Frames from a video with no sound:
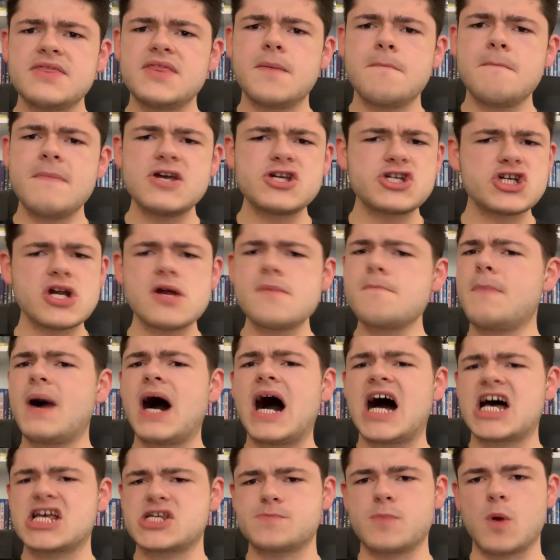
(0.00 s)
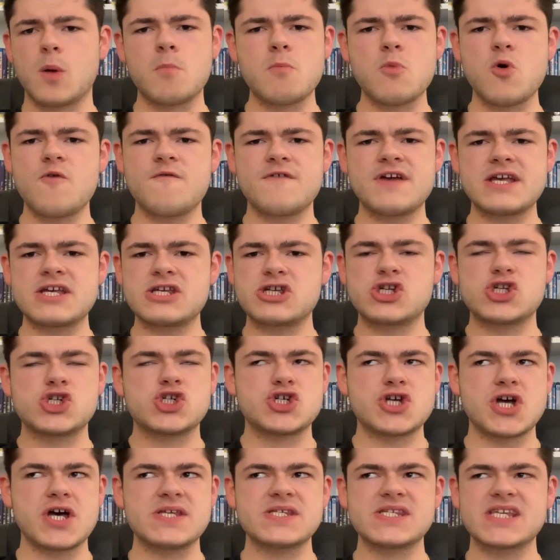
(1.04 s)
The Mission Impossible movies
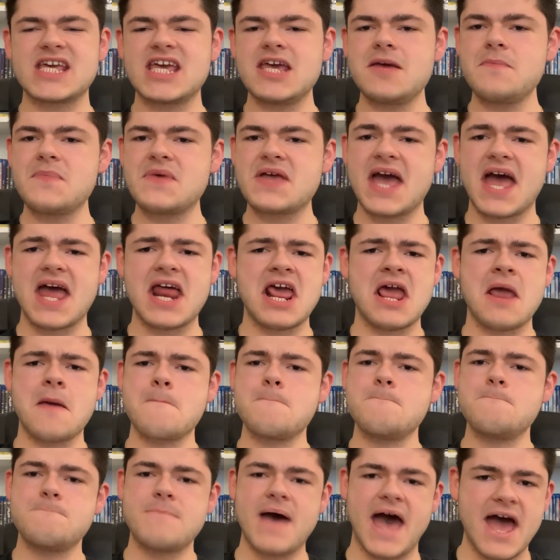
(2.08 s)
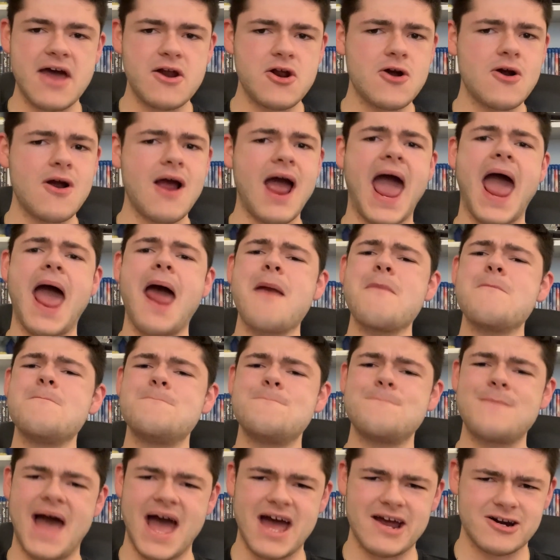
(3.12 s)
just keep getting better and
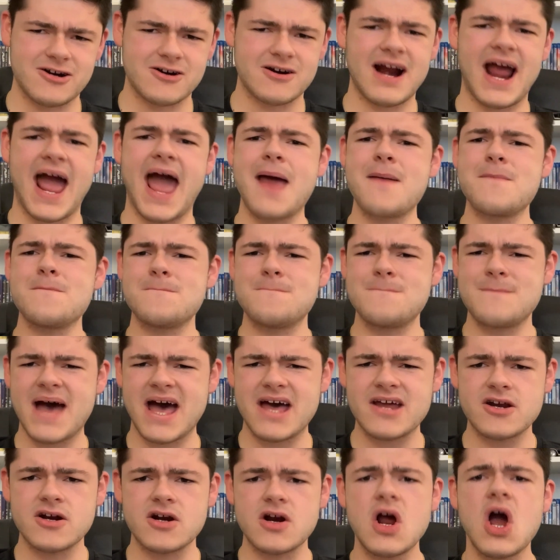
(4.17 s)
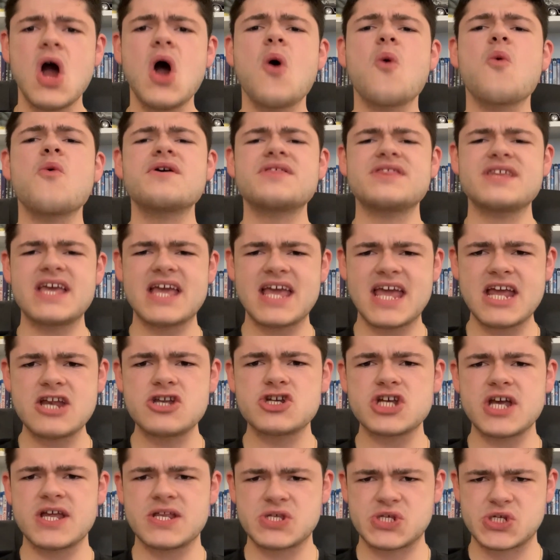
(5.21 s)
better and better with
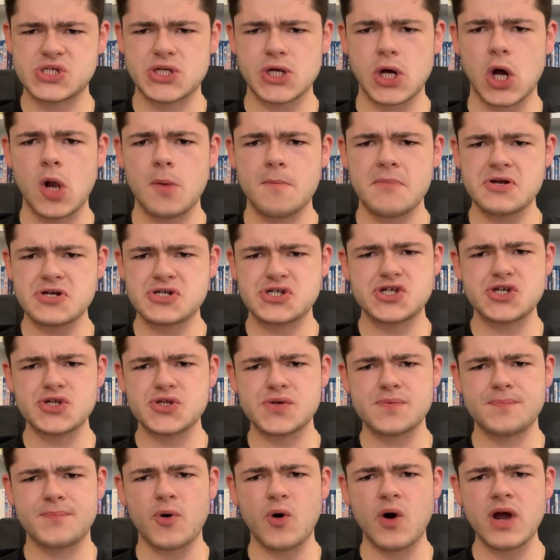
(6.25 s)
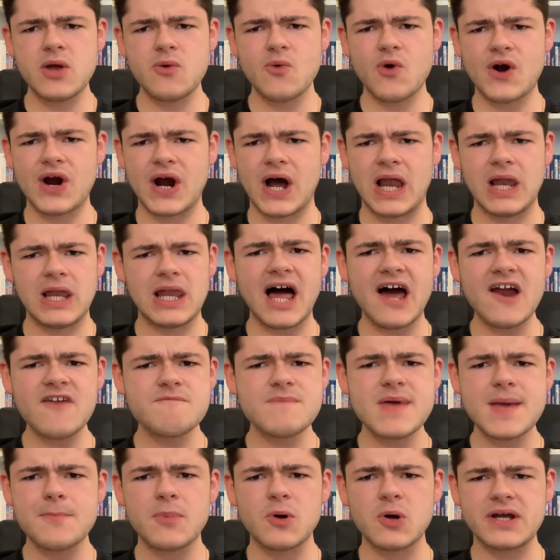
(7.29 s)
each installment, to the point where a lot of
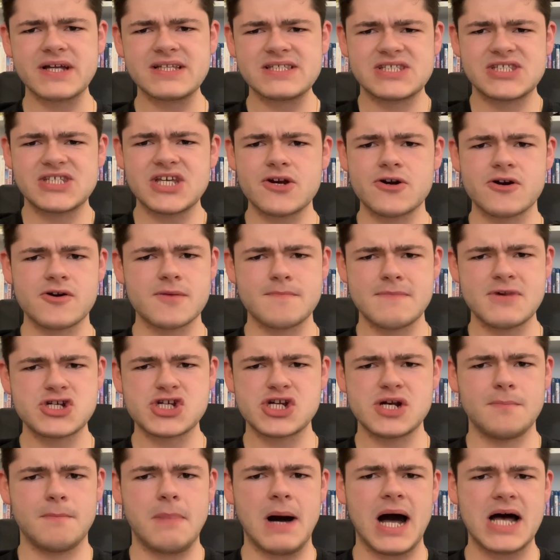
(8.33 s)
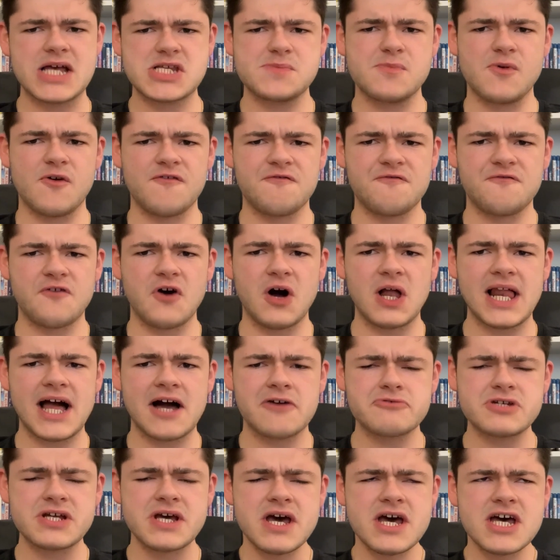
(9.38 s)
people consider Mission Impossible
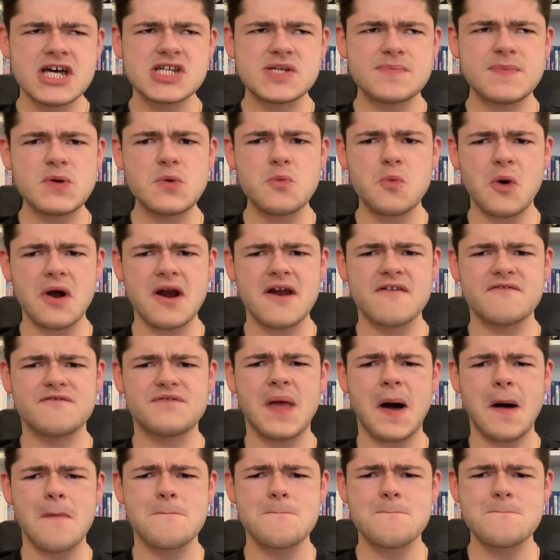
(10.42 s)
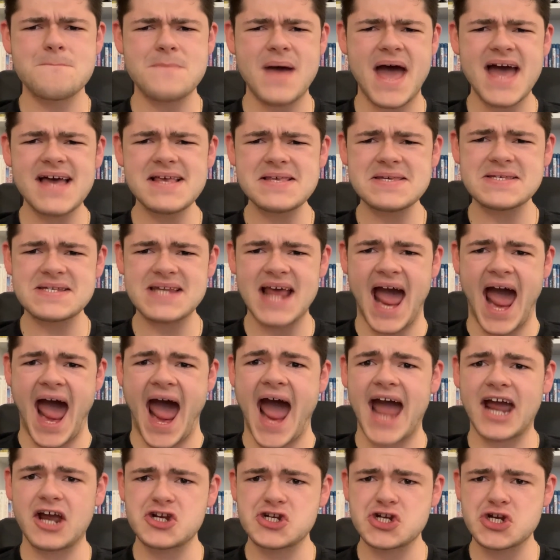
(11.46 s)
Fallout to be one of the best
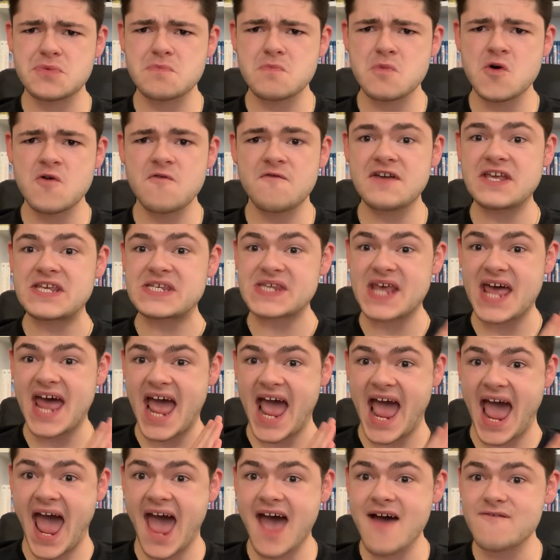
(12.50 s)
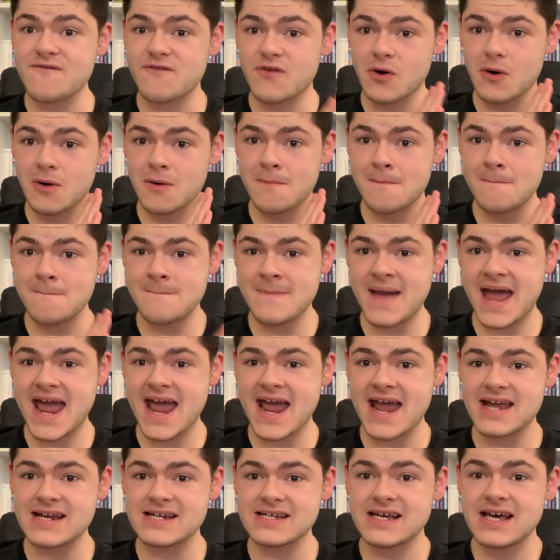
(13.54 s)
action movies ever
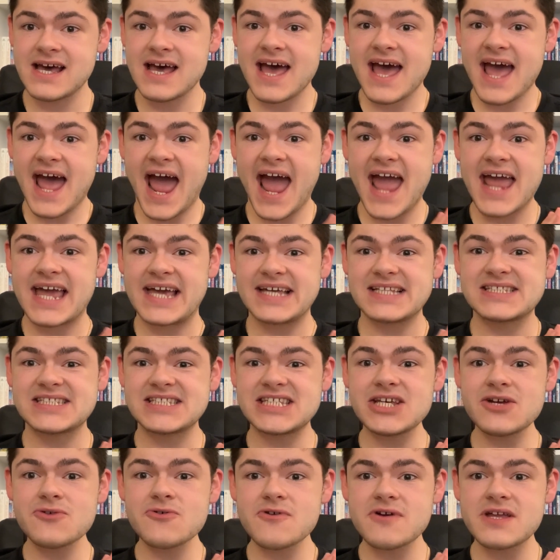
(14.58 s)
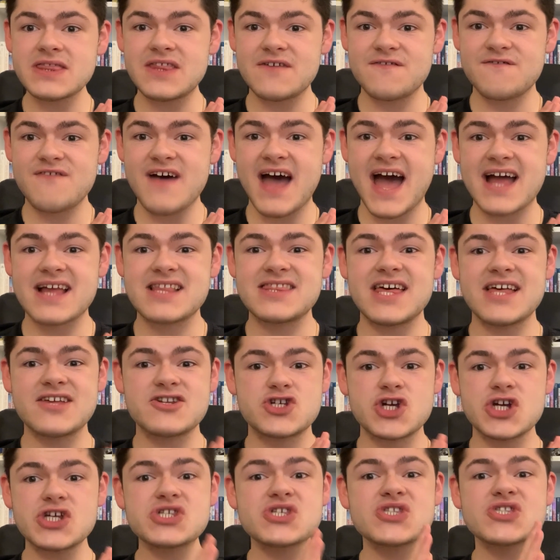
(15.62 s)
made. And considering the fact that
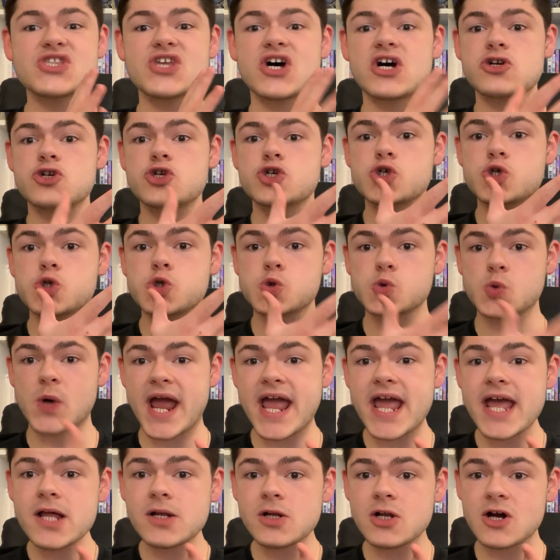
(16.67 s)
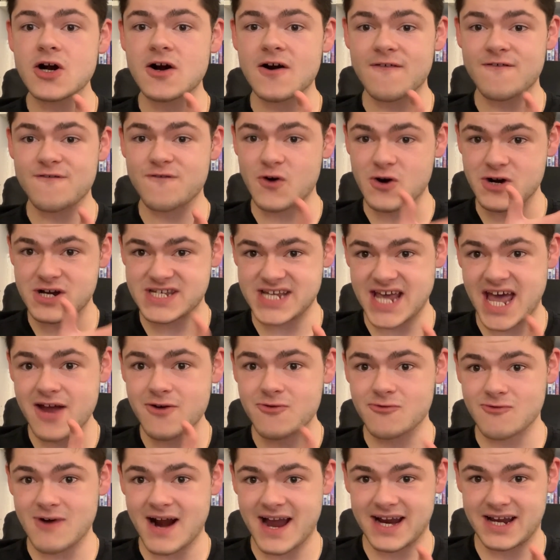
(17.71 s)
just the trailer for Dead
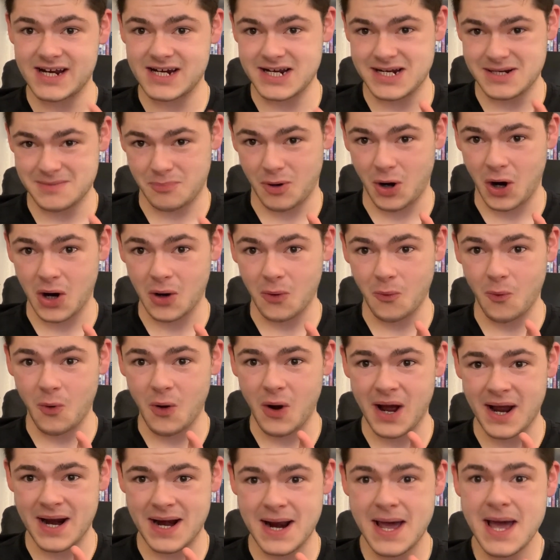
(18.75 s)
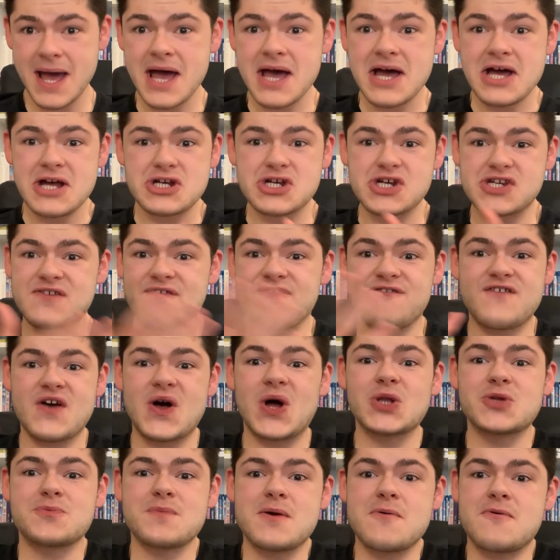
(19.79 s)
Reckoning Part 1 just
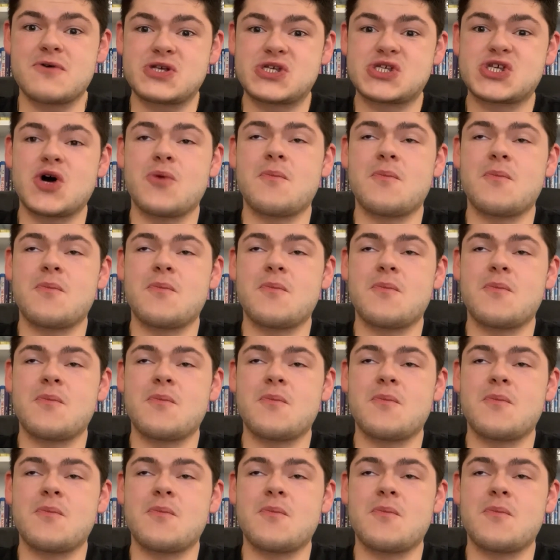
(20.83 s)
filled me with so